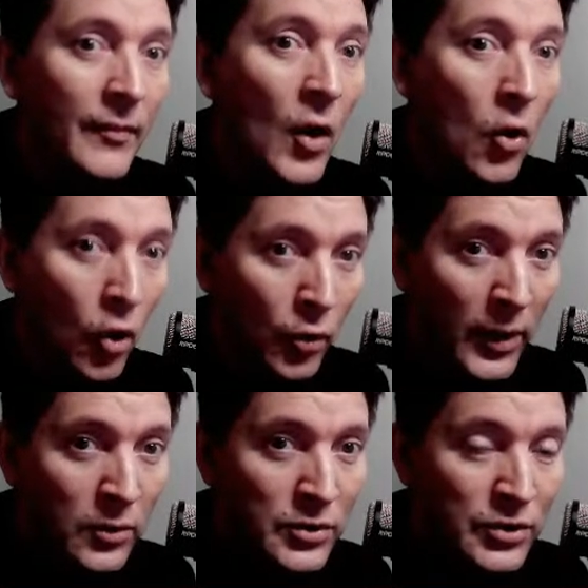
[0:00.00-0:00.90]
or
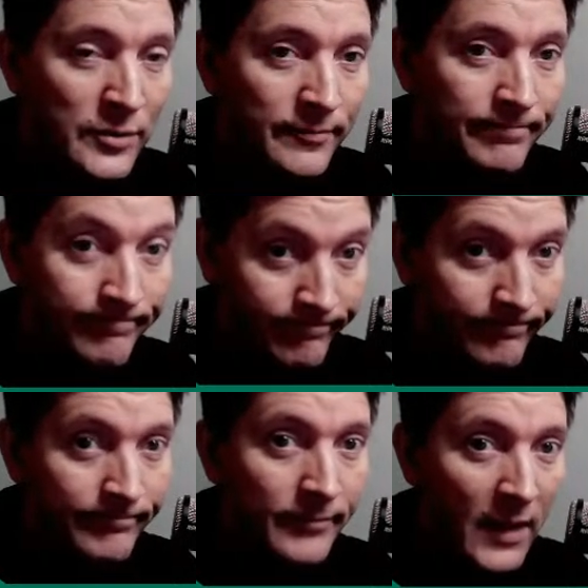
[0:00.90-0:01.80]
Welsh,
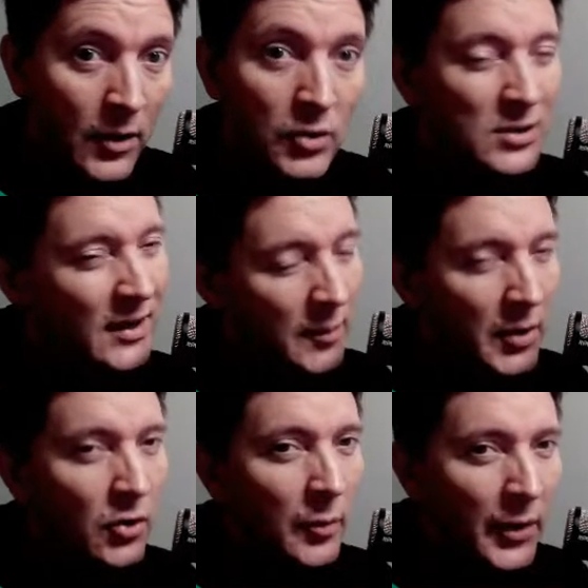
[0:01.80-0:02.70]
who's kind of been
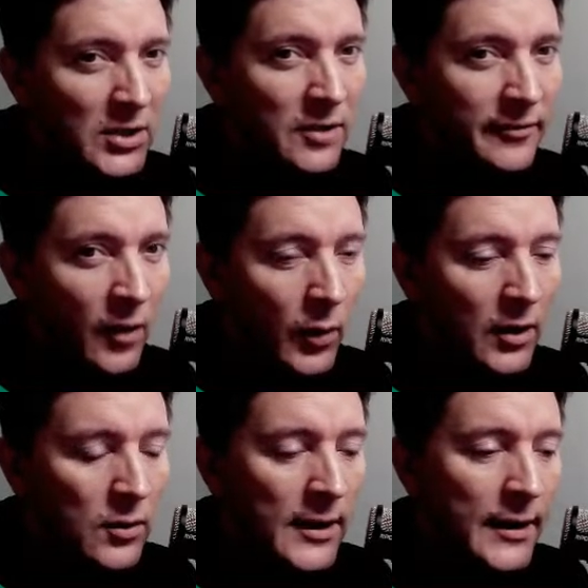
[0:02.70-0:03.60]
out the picture for a
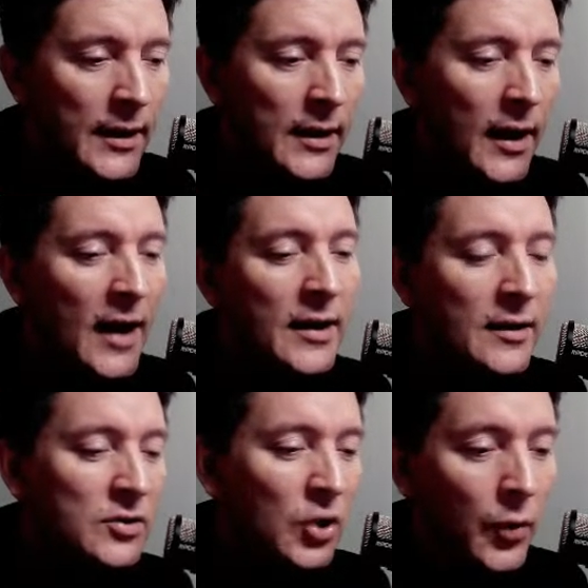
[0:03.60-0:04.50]
while. And then
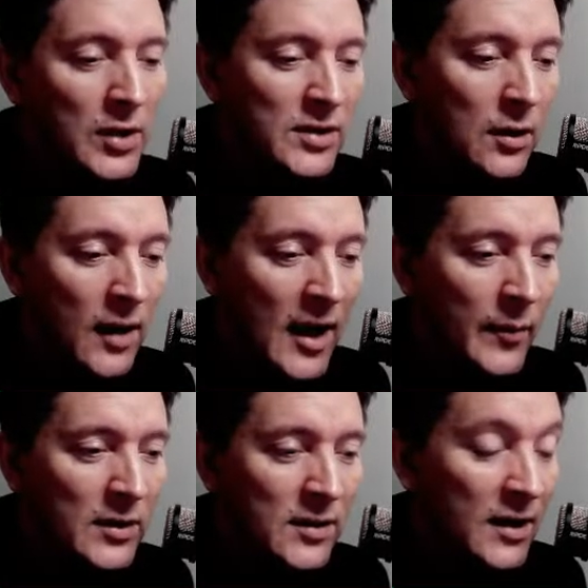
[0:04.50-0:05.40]
there's a question of
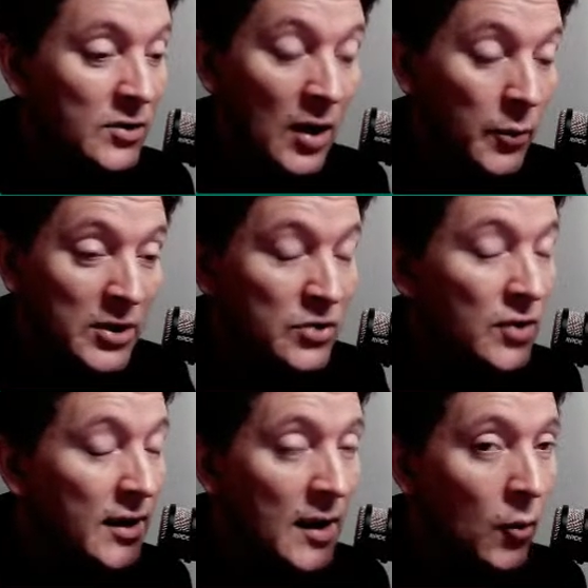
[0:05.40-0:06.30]
Hamid. Are we just
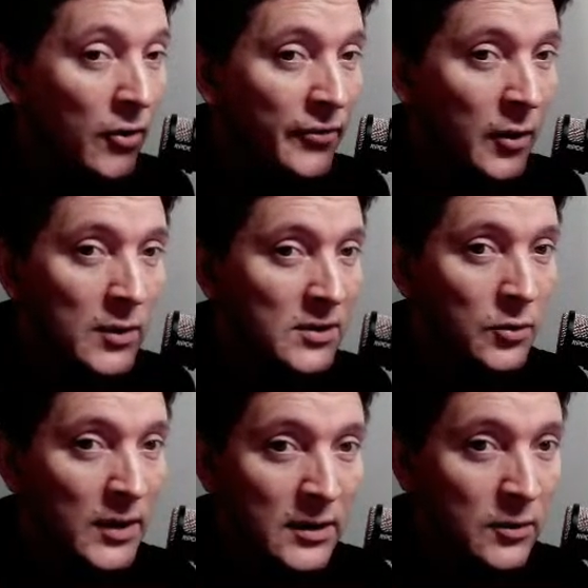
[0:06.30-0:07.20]
writing him off now until
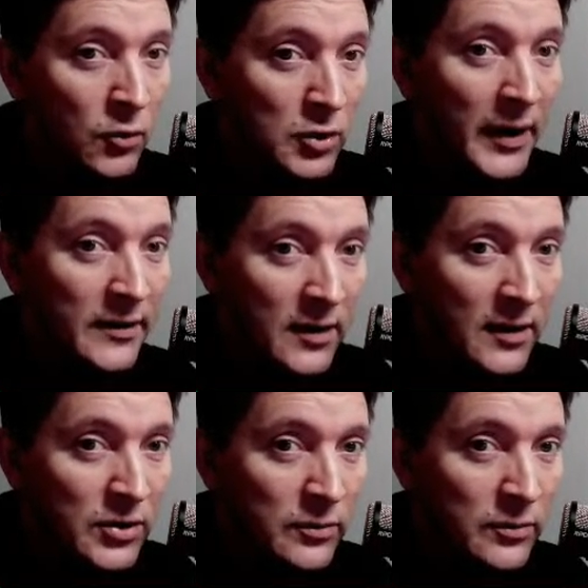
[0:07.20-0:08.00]
he goes back to Israel?